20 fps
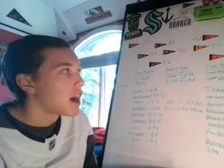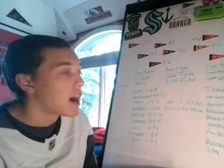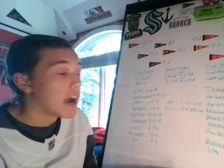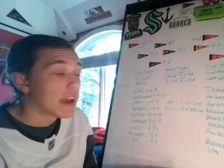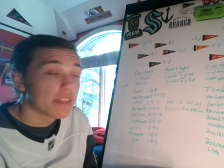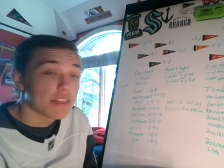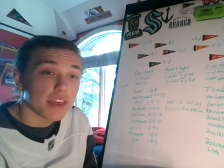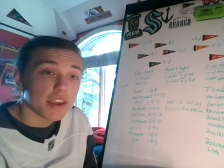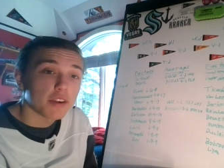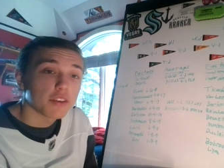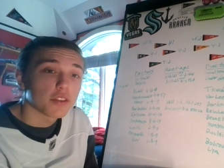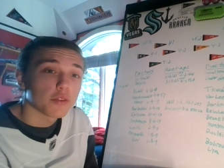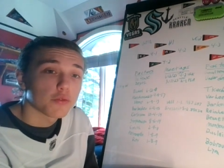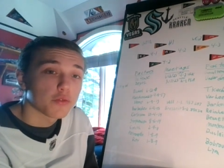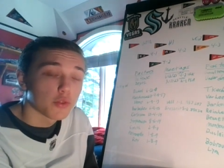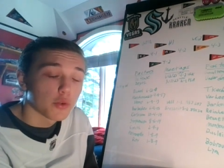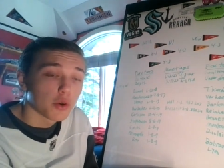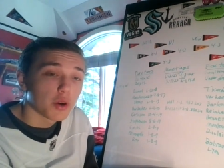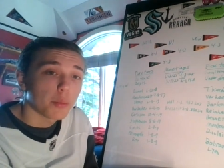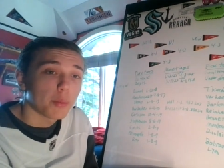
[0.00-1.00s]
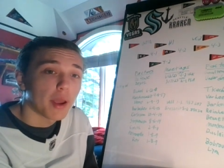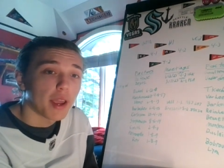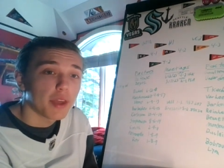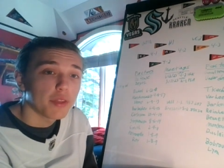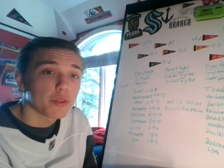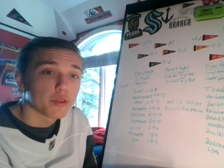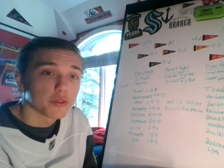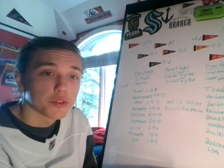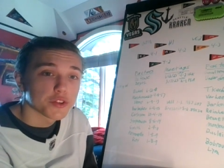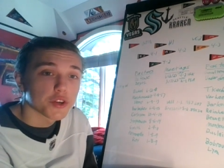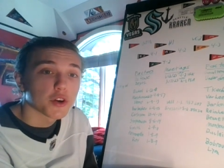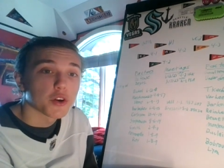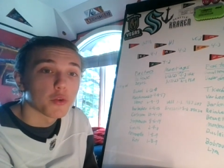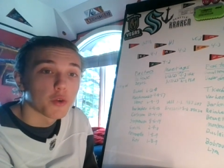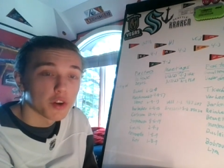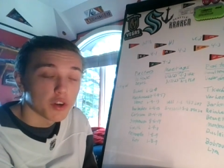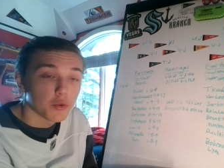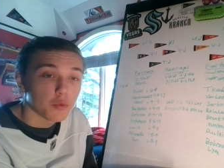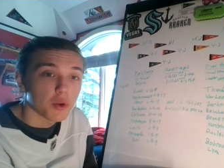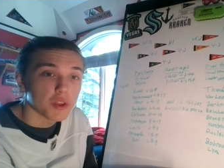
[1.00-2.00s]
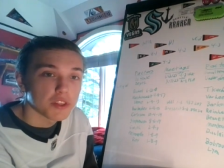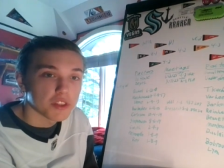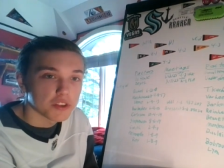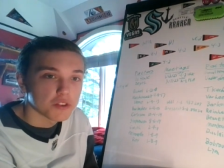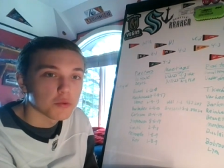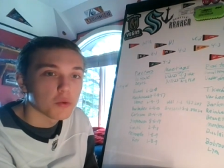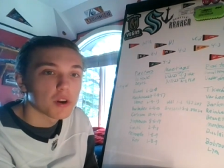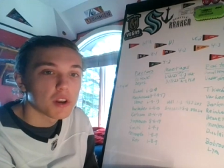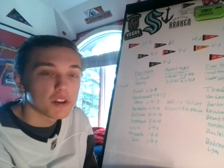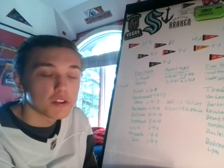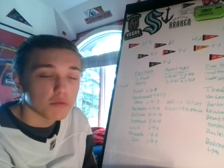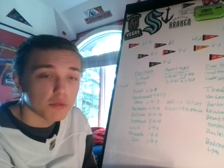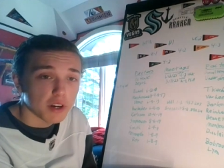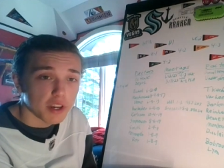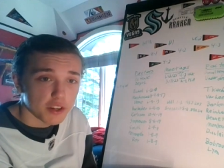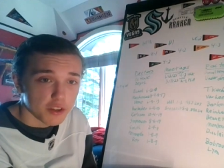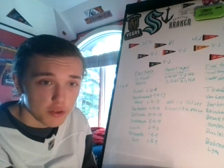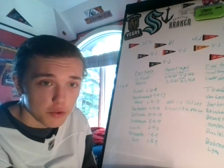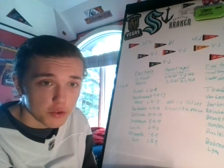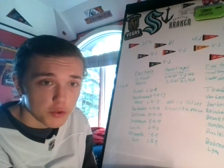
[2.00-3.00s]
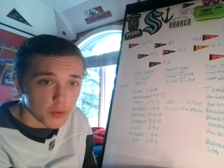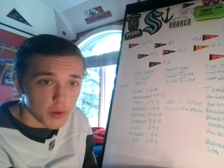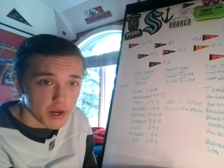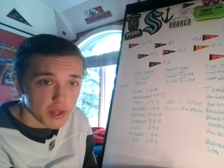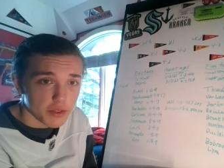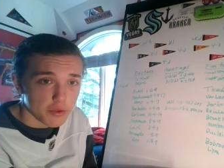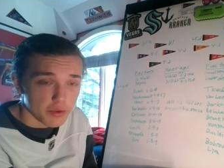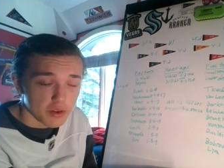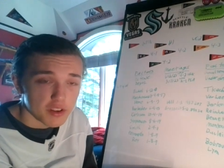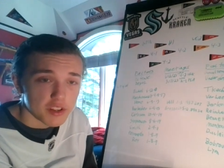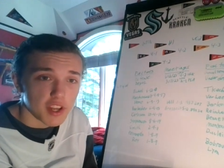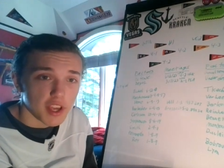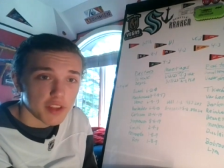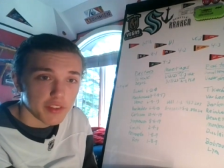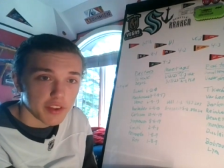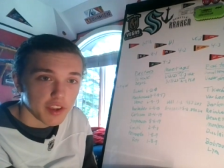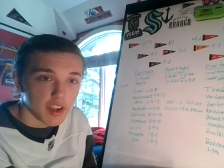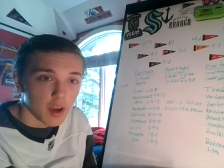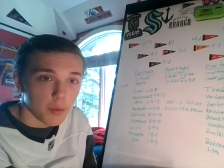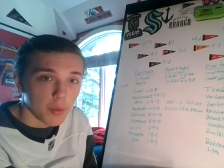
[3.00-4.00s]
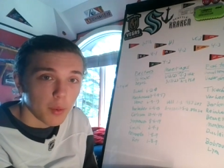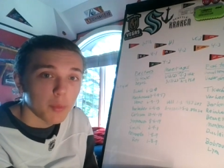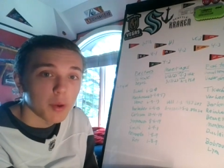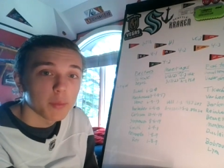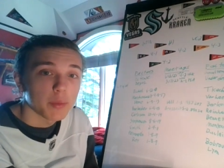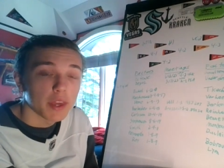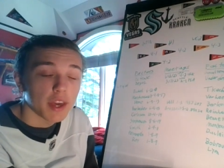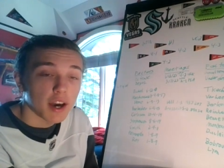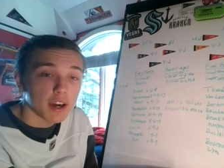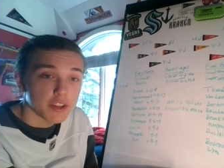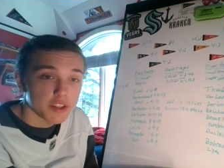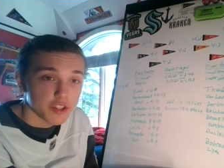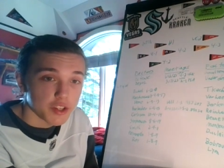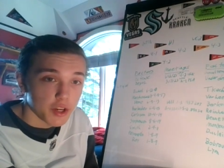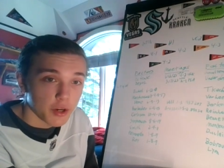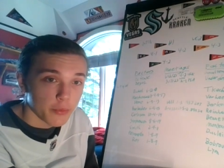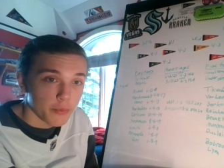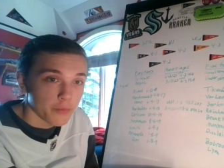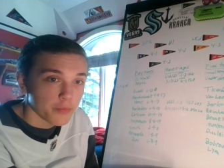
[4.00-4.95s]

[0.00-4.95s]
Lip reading: I think the Florida Panthers are going to win the 2022-23 Stanley Cup. I'm going to be honest here.